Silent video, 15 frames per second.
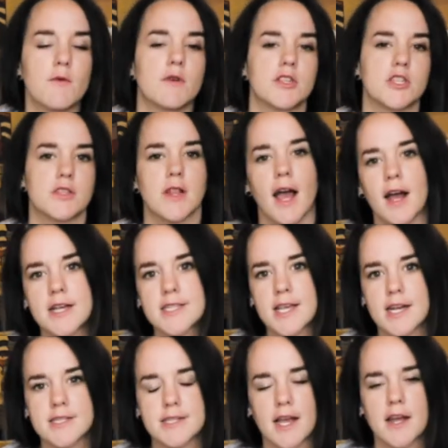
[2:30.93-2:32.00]
which like I
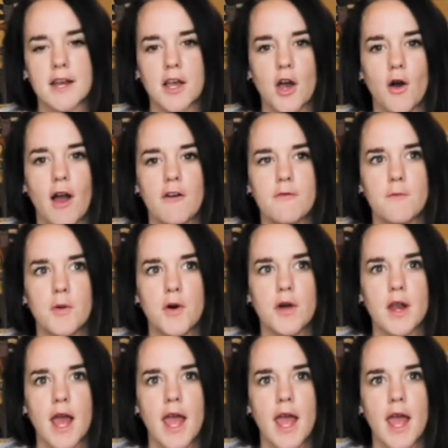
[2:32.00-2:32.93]
said a second ago, I've put